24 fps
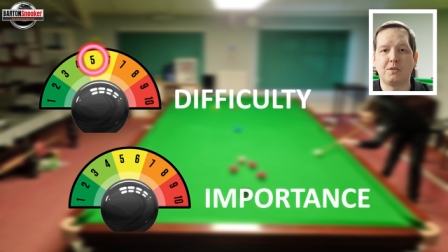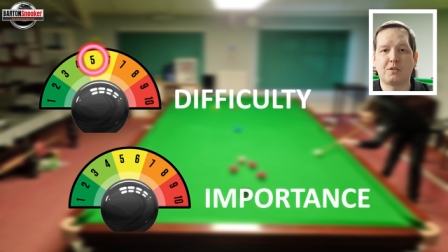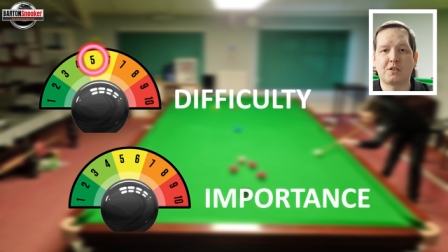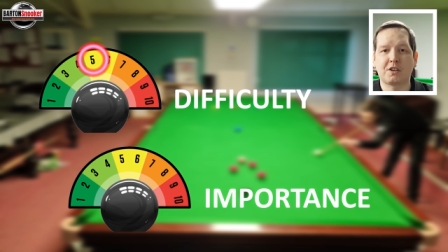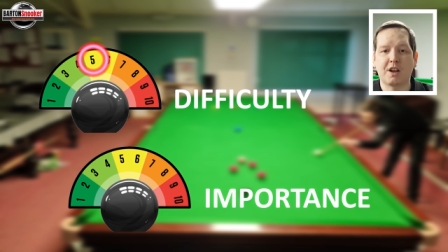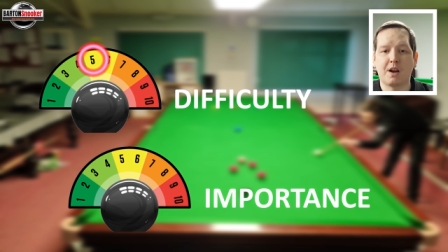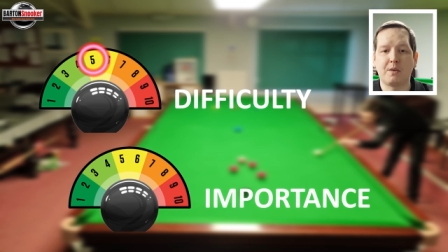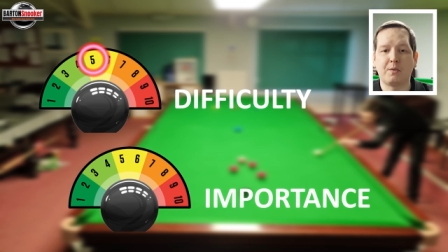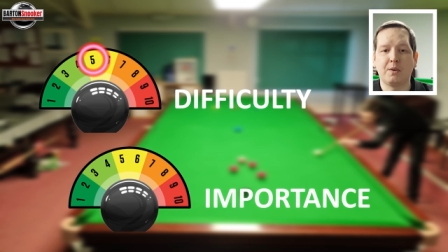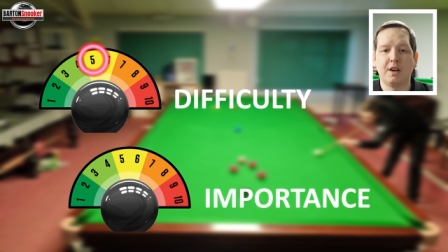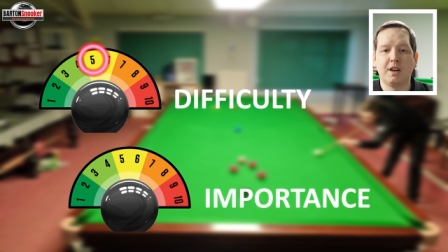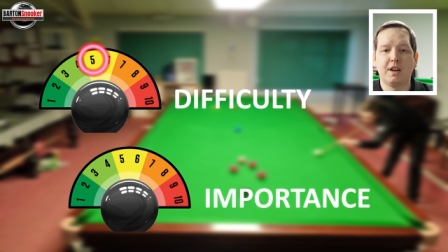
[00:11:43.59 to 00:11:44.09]

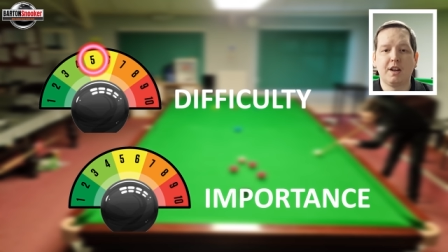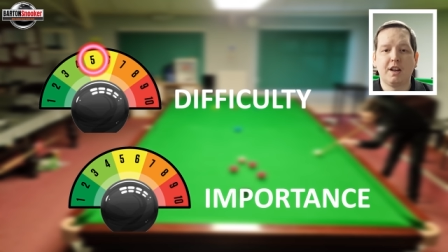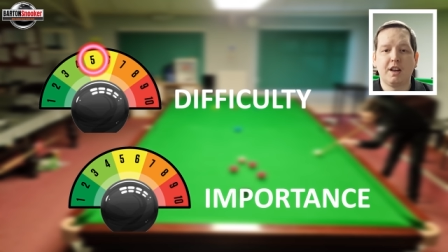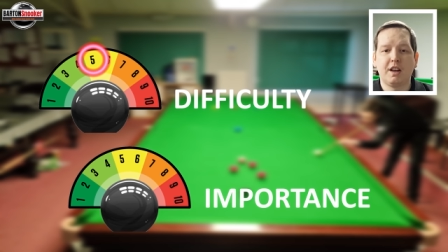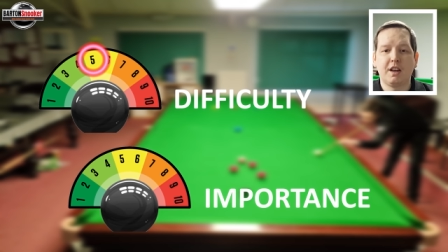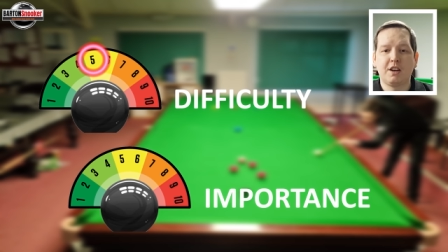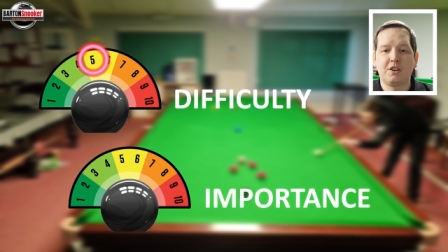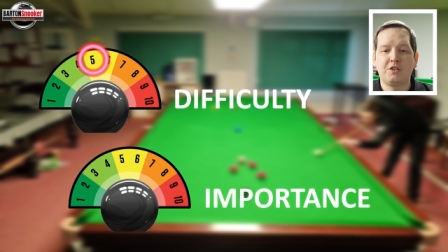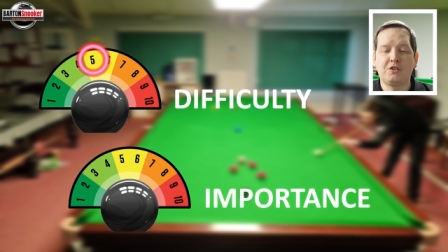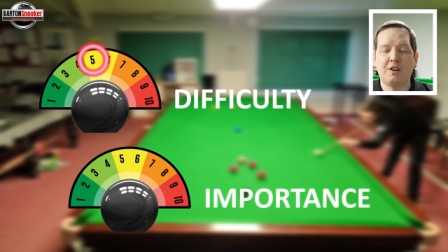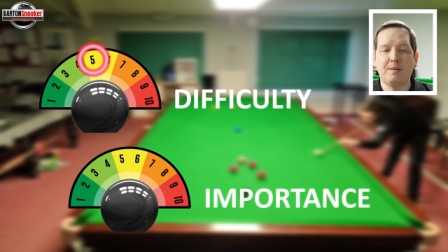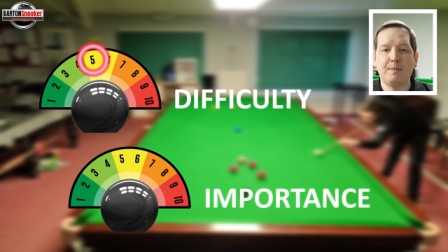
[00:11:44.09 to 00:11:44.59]
So
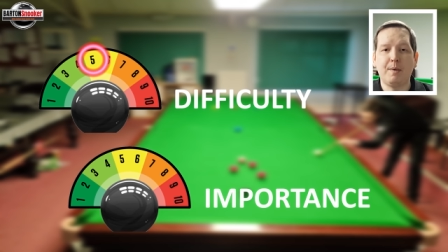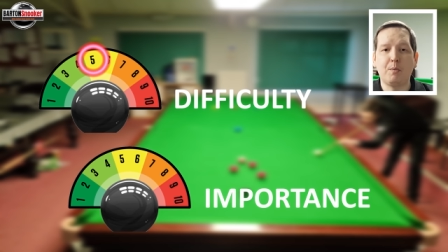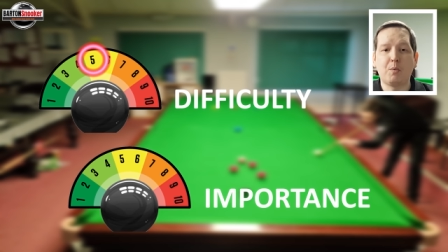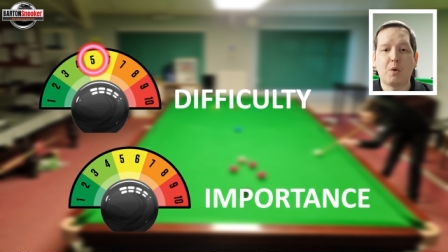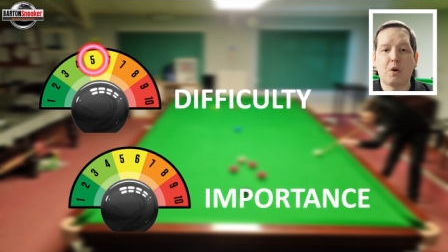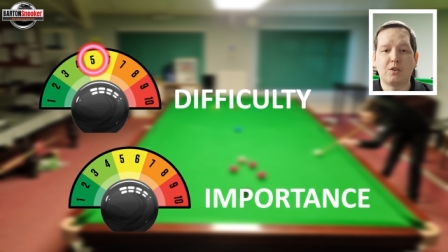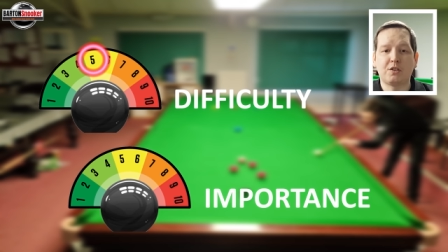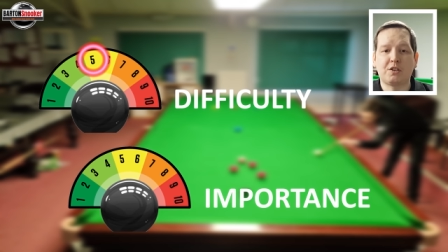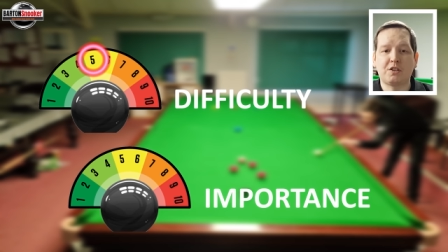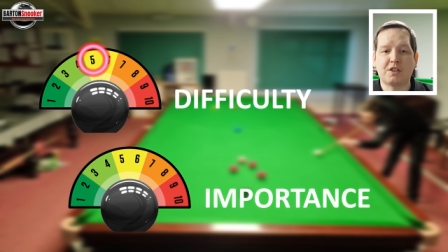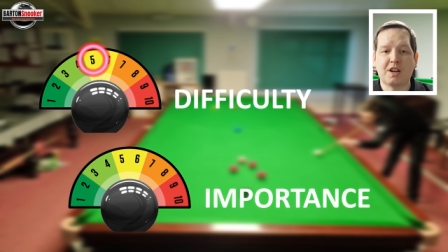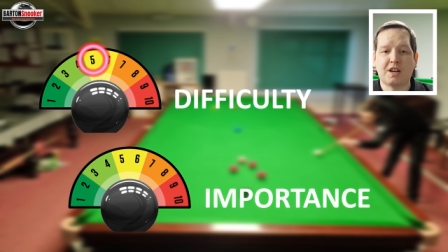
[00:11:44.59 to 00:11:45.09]
Jimmy
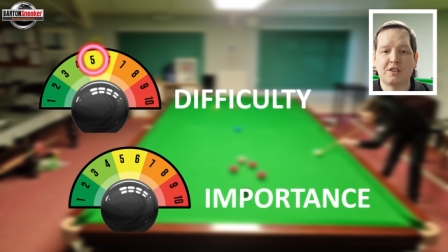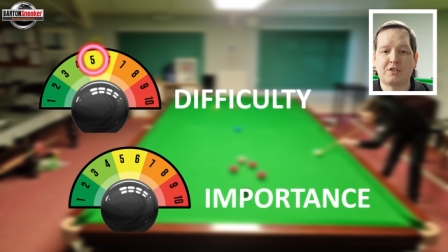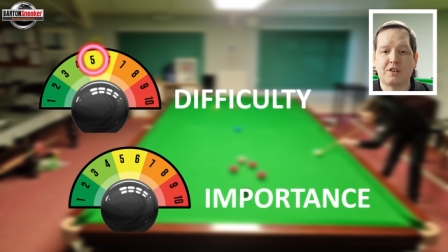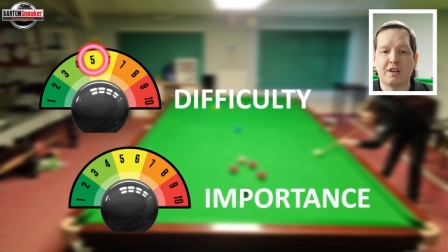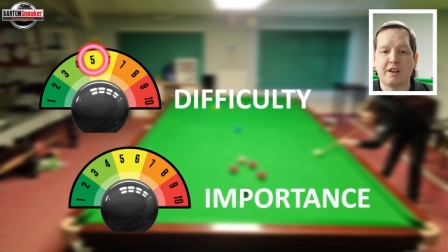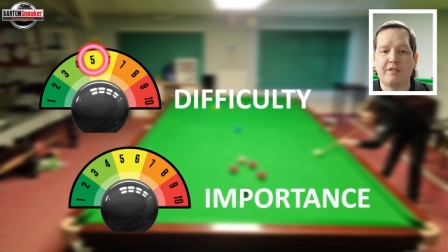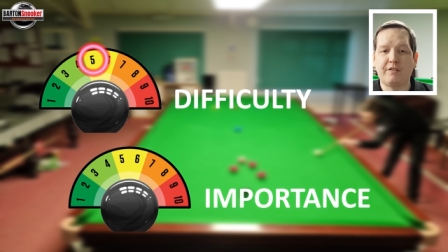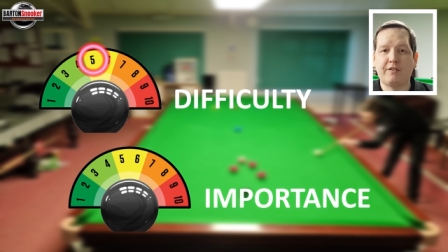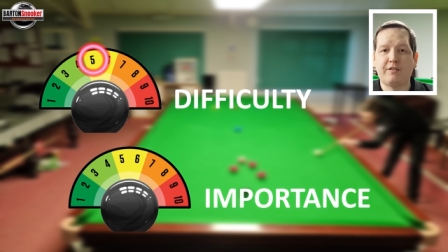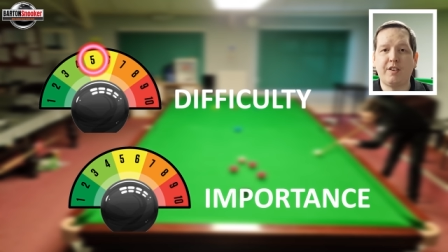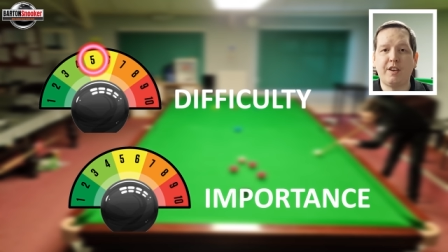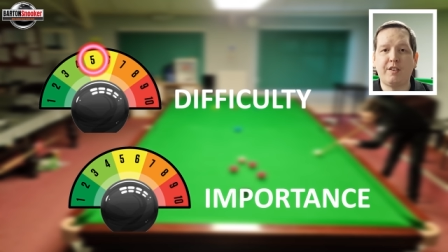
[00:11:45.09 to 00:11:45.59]
White is actually
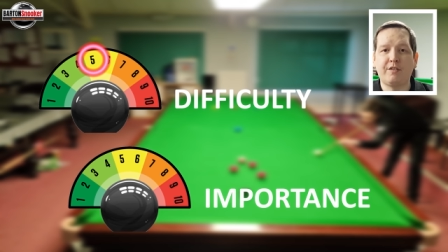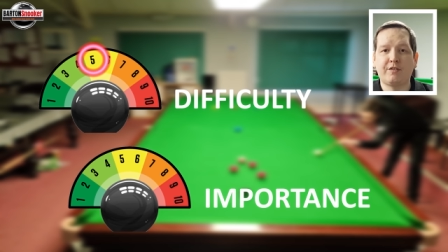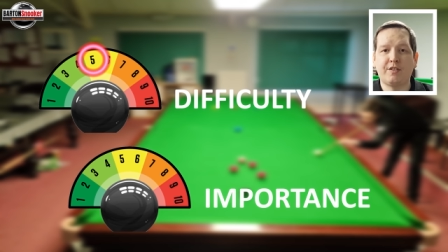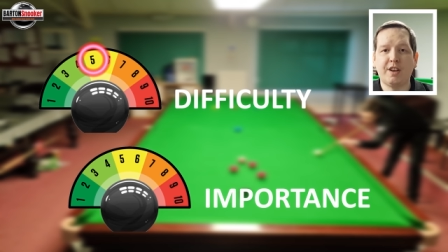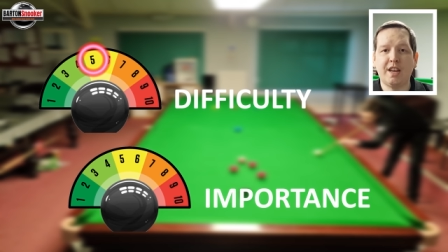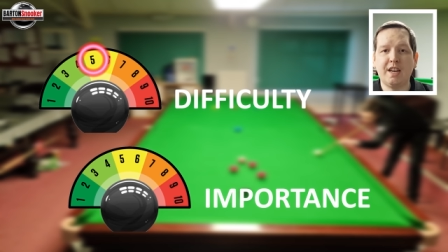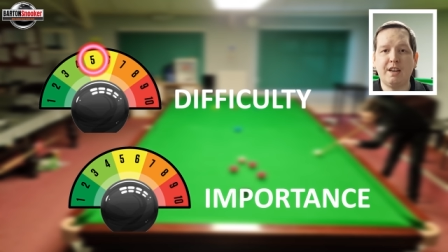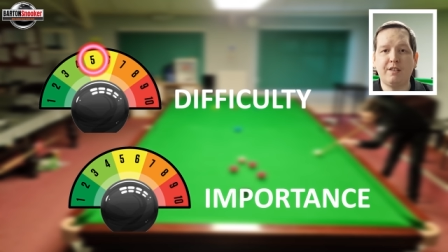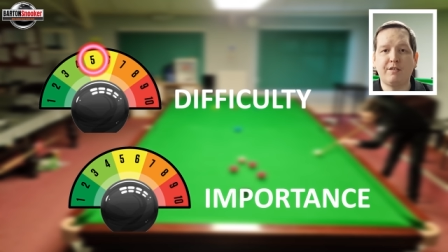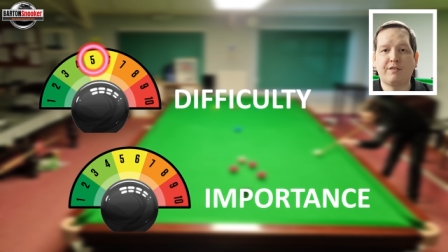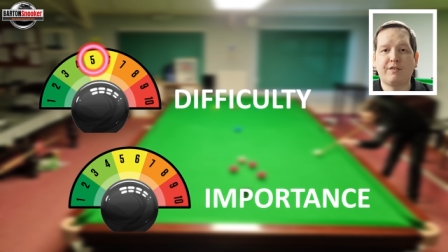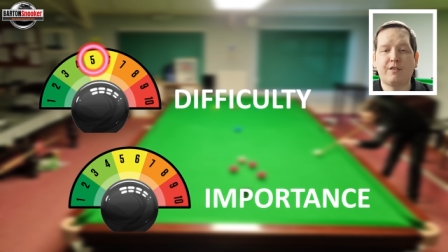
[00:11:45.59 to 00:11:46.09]

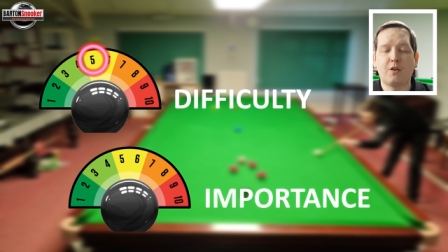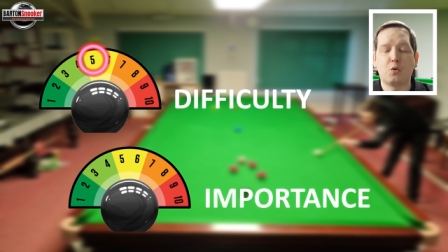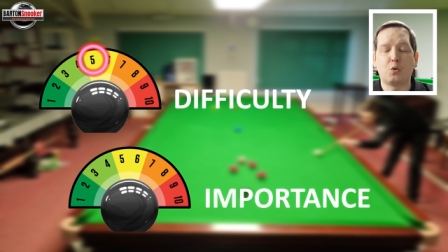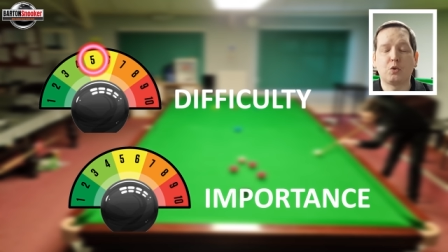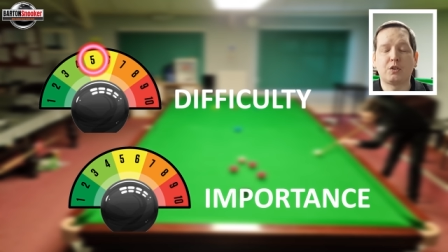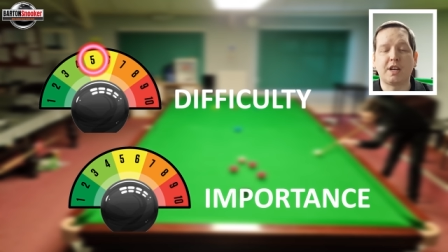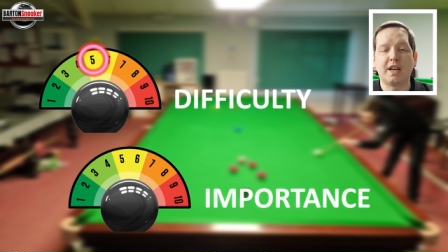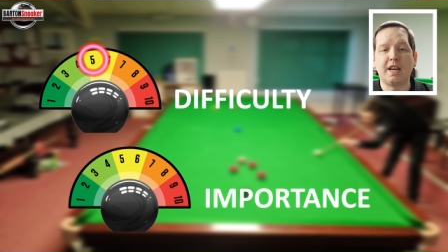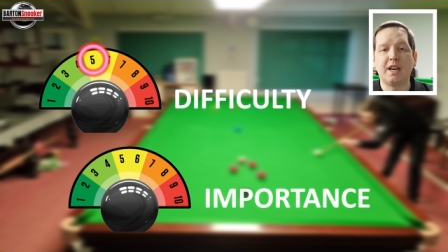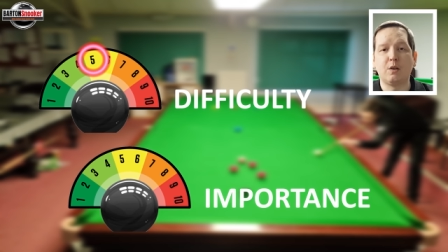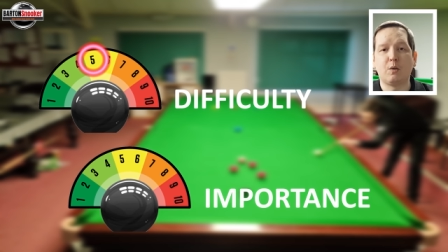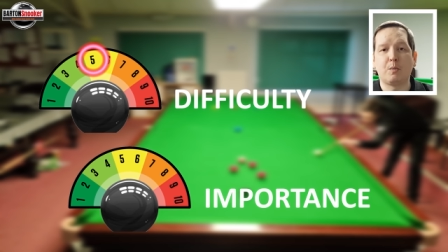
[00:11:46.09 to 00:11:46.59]

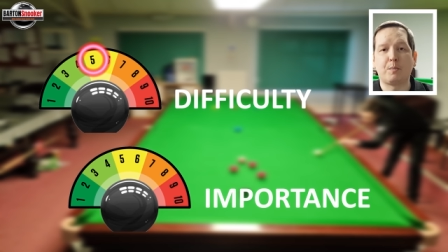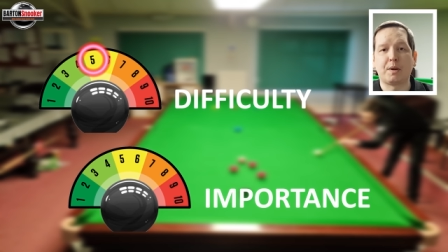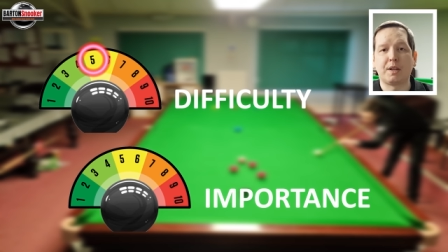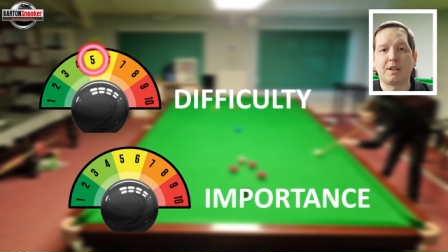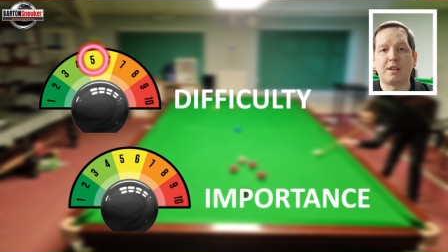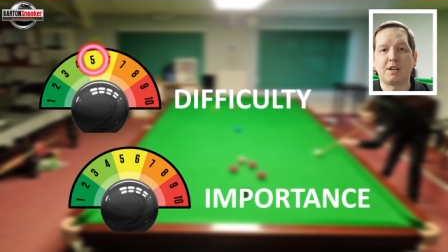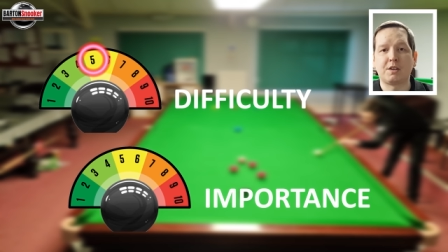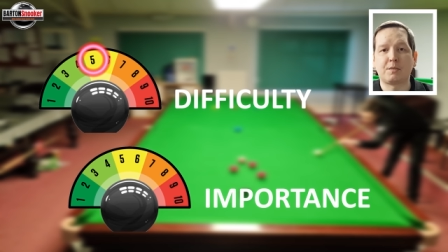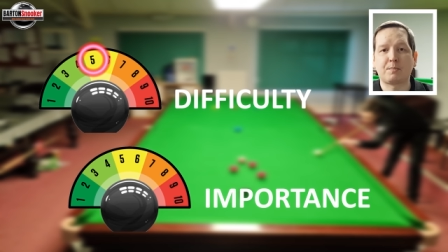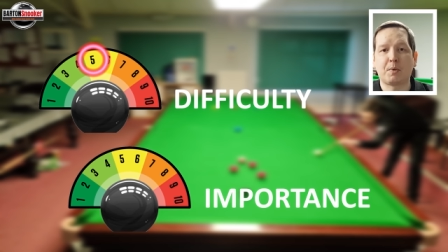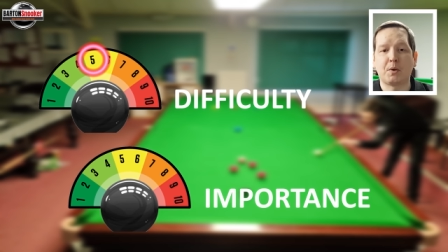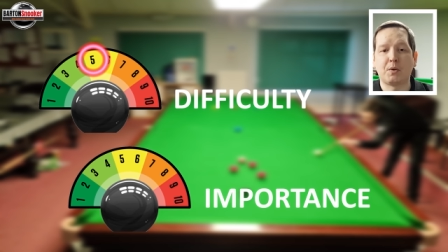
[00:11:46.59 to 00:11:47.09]
15-14 up at
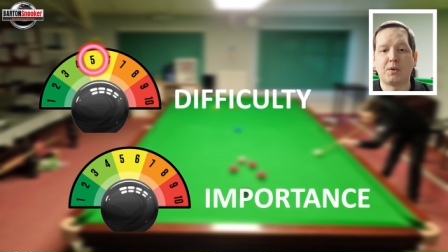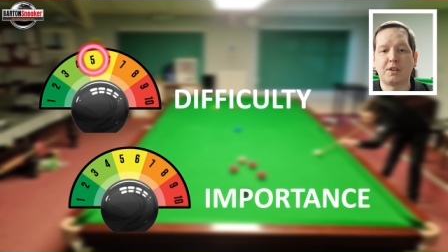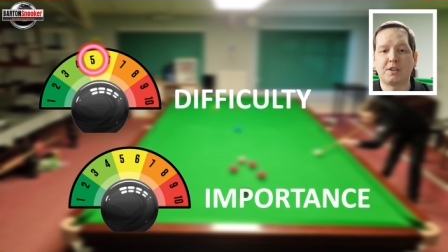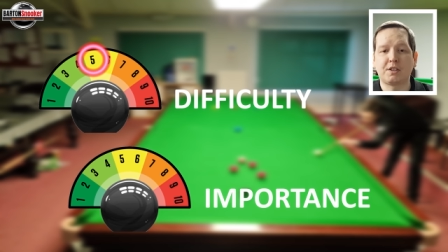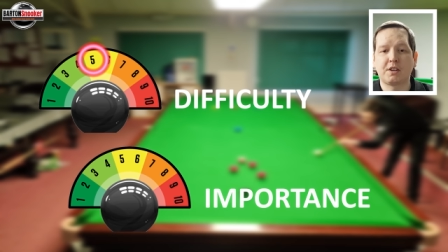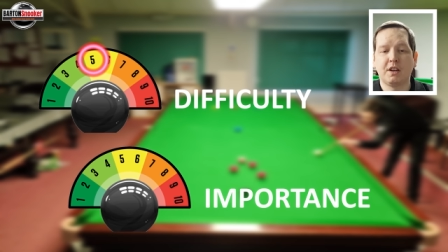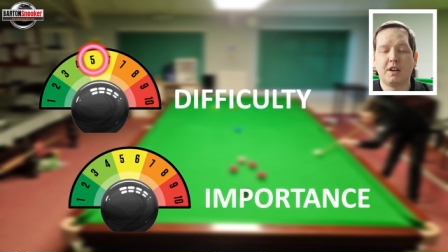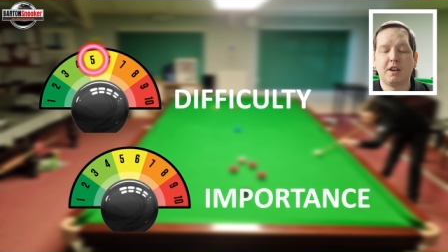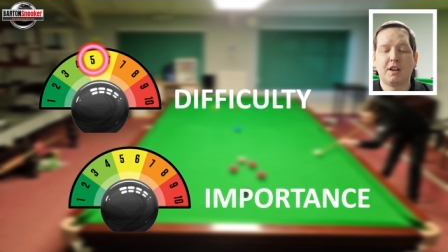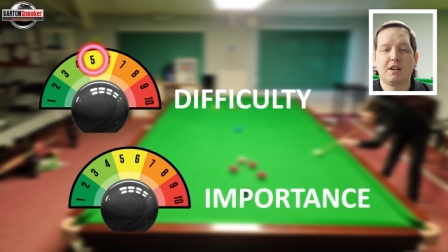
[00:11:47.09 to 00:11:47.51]
this point.